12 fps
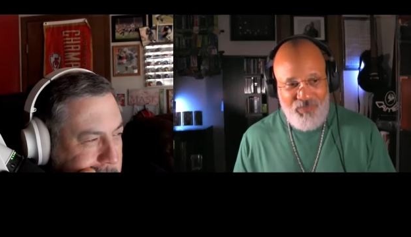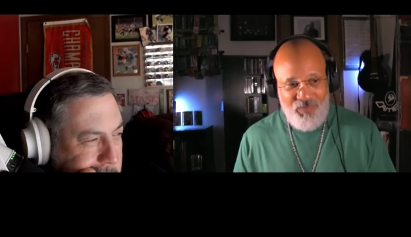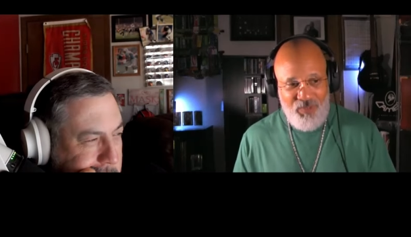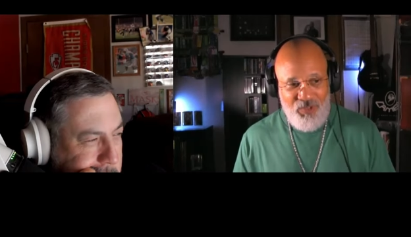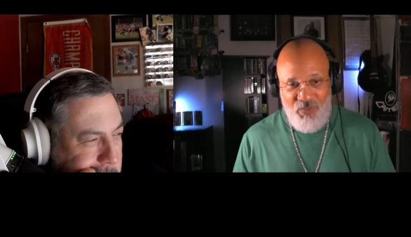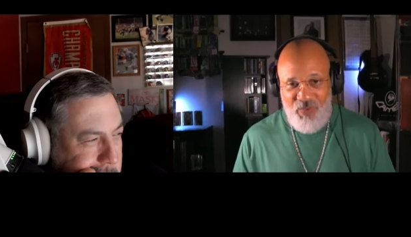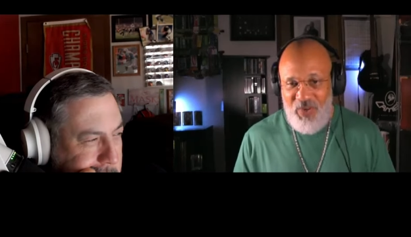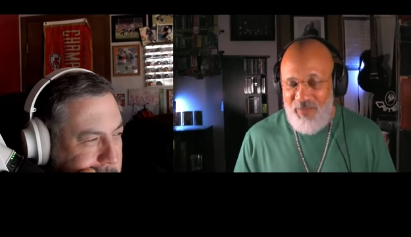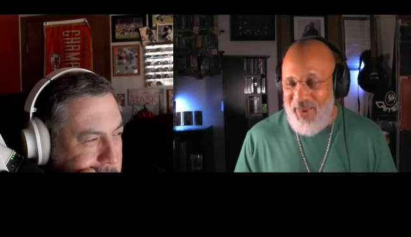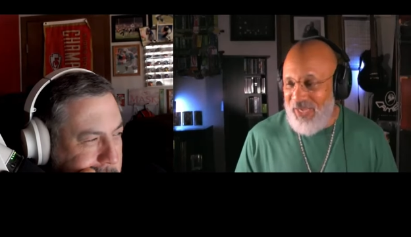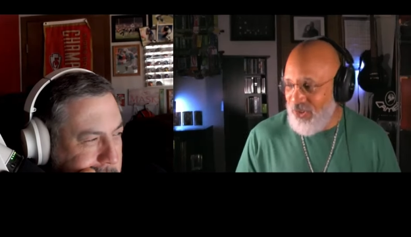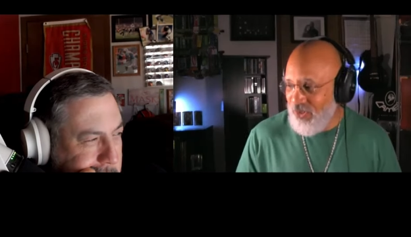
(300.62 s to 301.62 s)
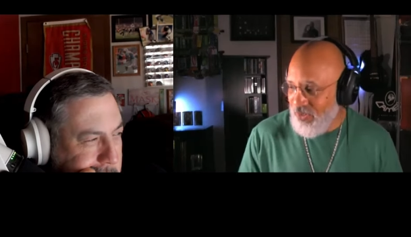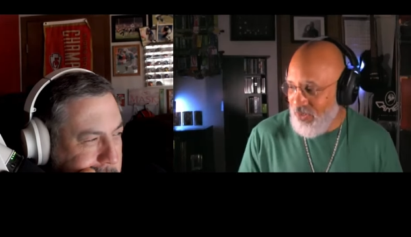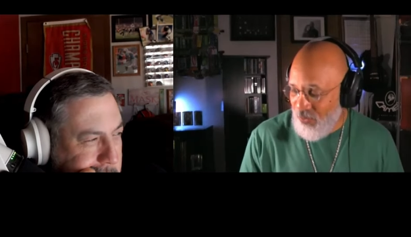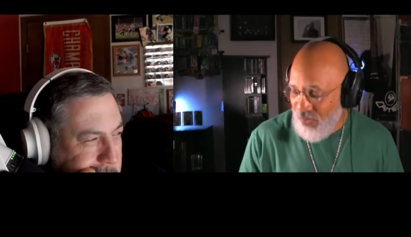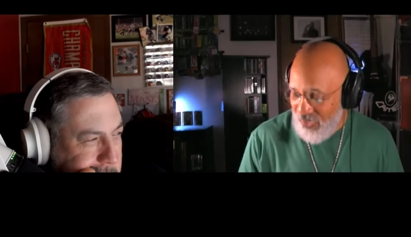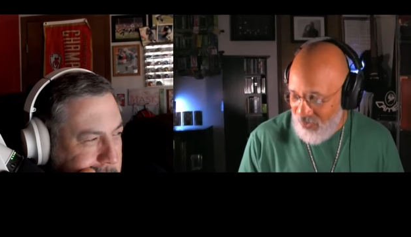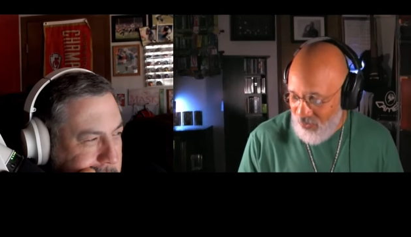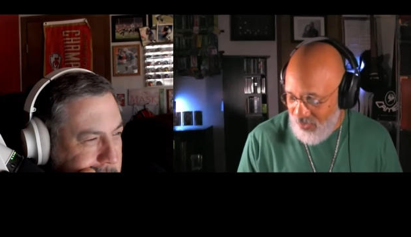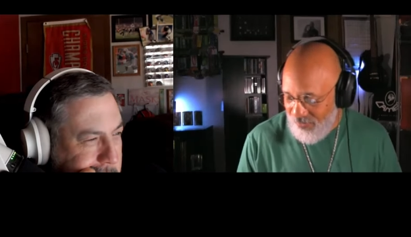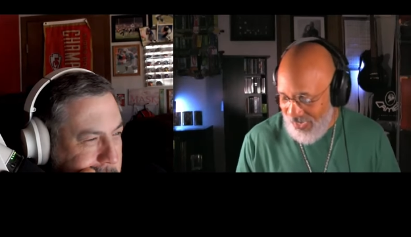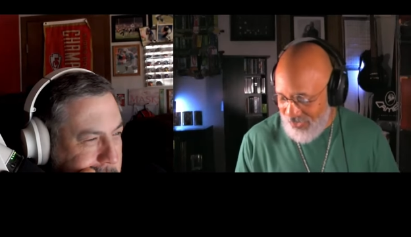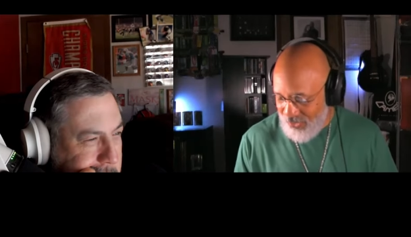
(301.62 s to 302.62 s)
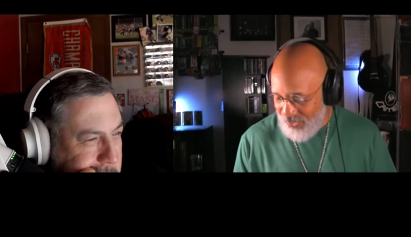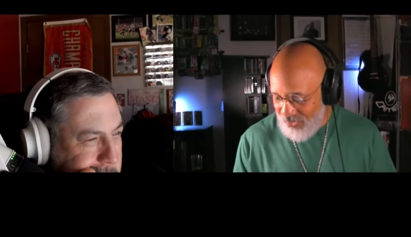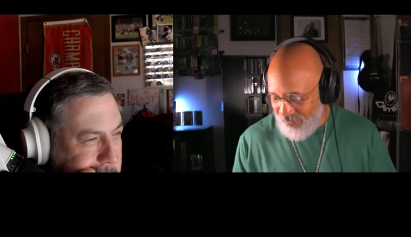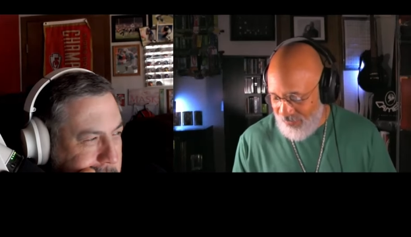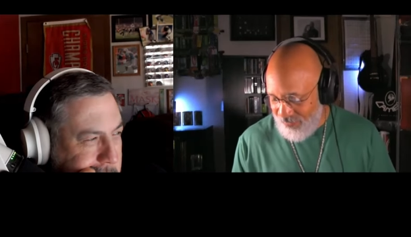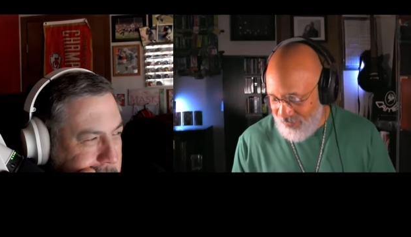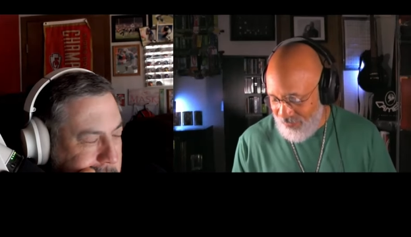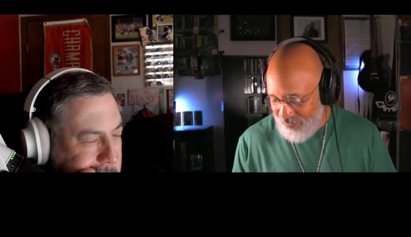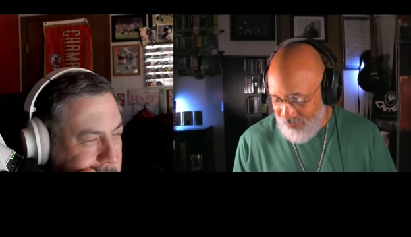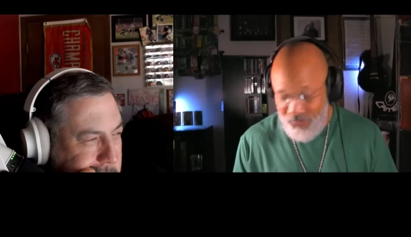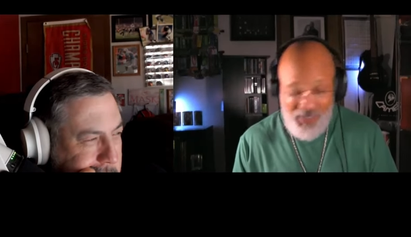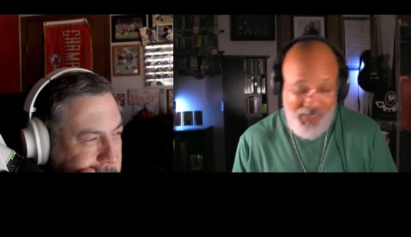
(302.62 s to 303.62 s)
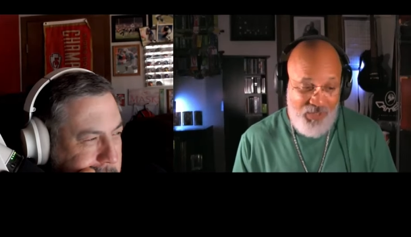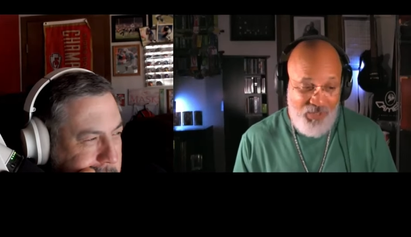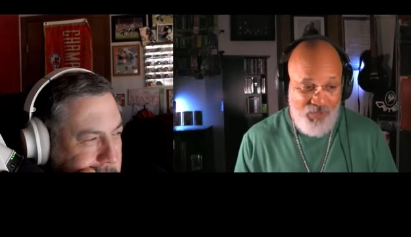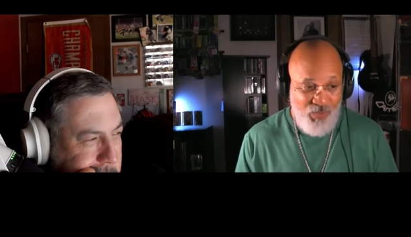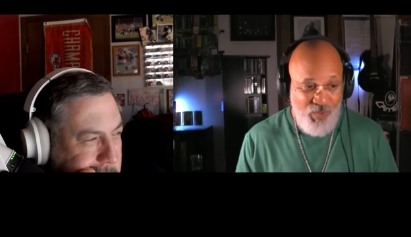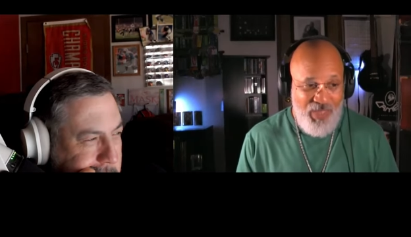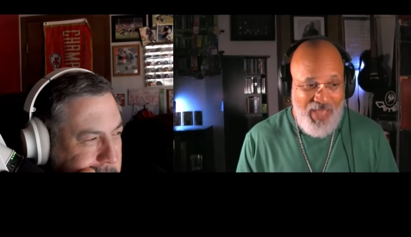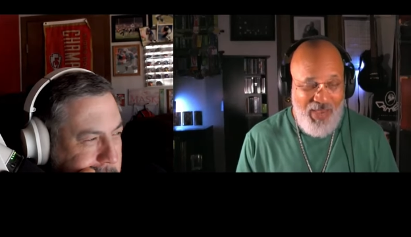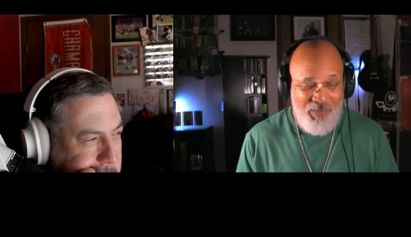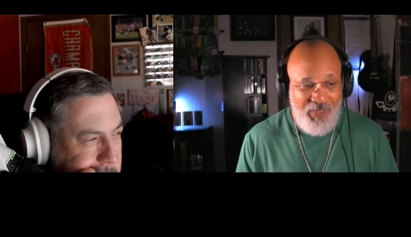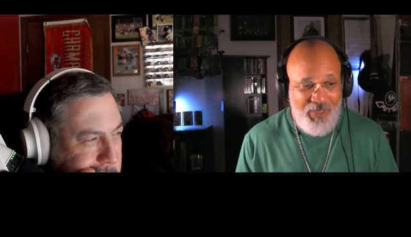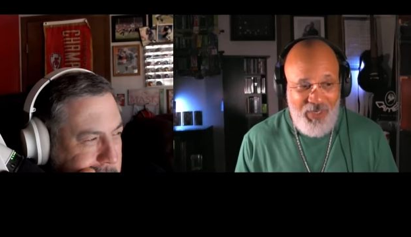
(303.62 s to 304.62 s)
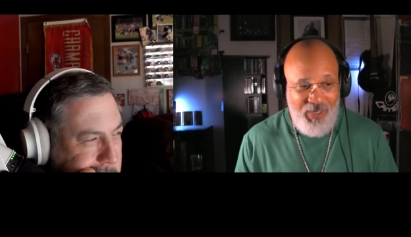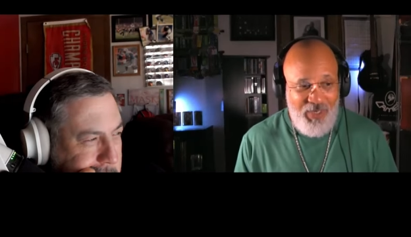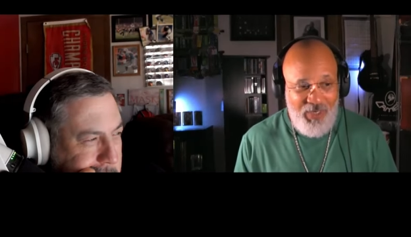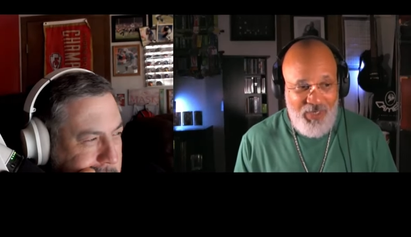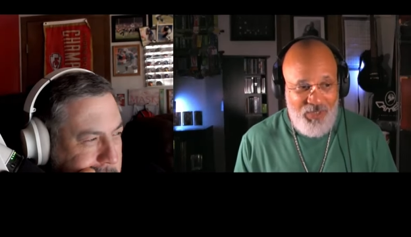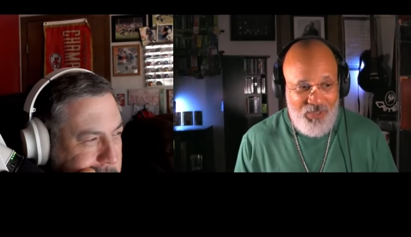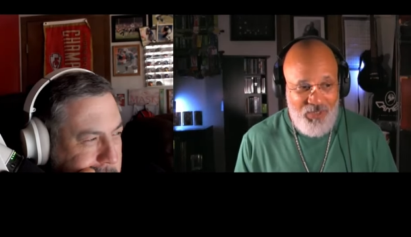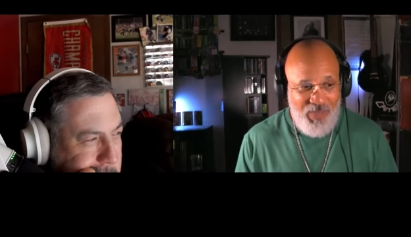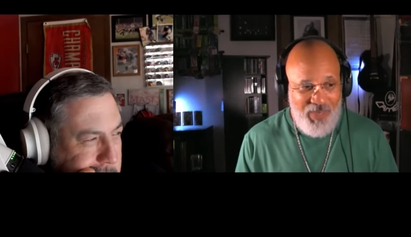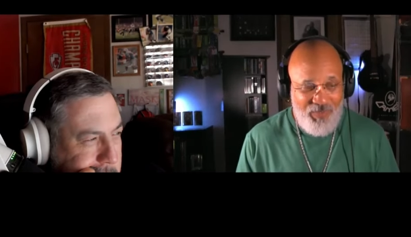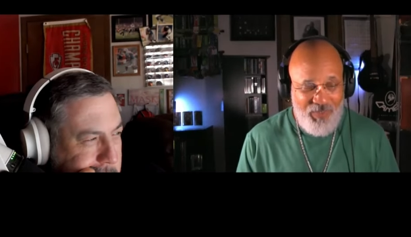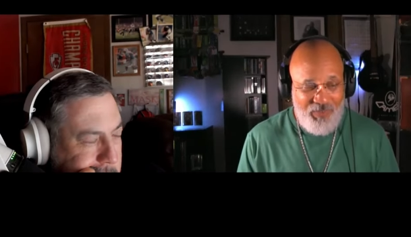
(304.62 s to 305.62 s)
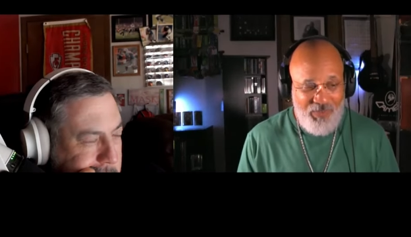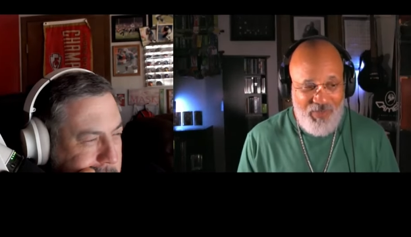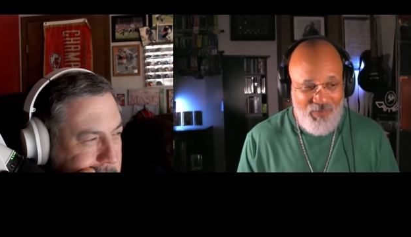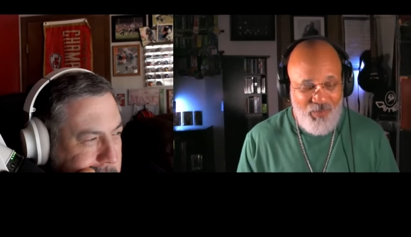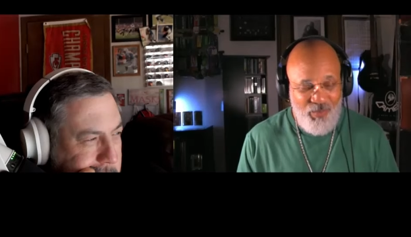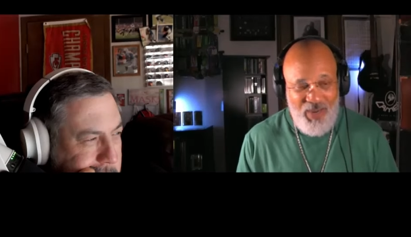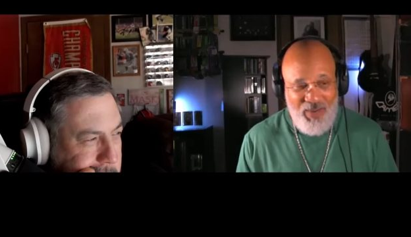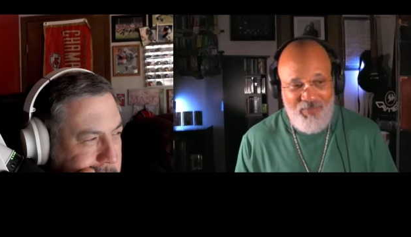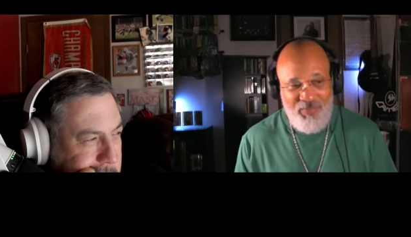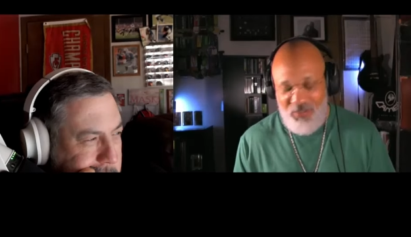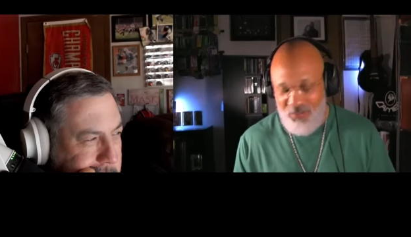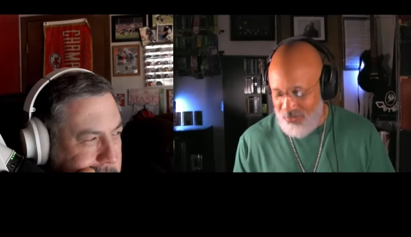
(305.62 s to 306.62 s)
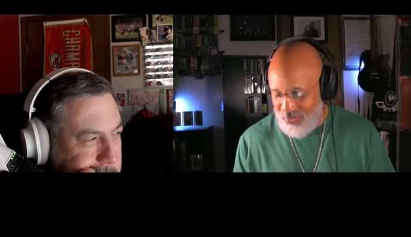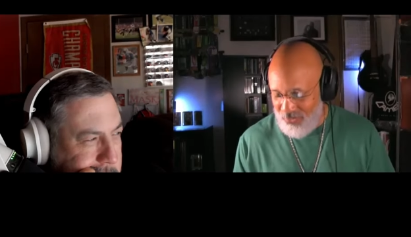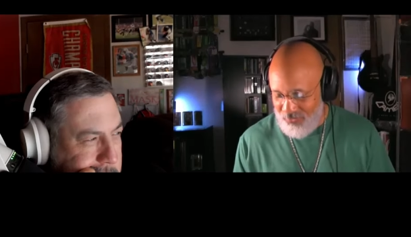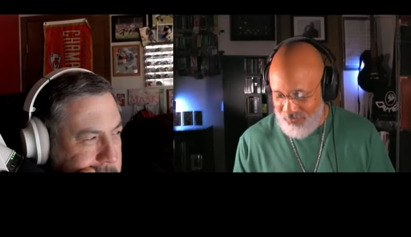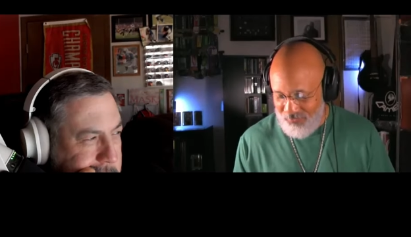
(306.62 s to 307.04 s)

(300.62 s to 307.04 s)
Speaker 1: It's a rematch of the week one matchup. Texans won that one in Indy, so I don't think they'll have a problem in Houston.